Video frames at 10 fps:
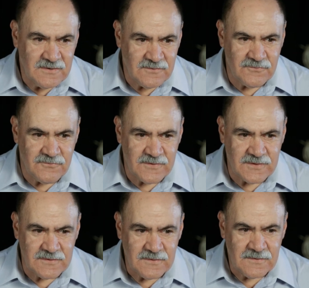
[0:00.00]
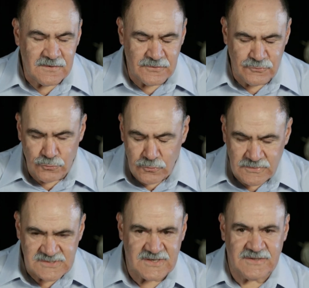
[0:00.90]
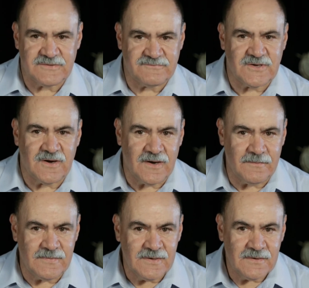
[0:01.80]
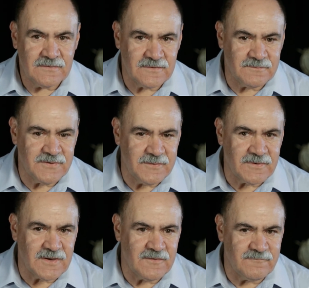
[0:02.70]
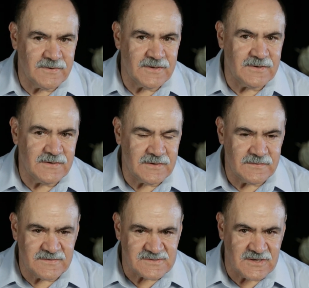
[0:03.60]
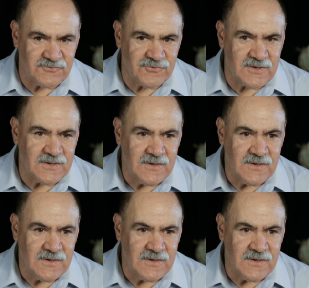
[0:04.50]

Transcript: the enormous length of time that people have been in this country.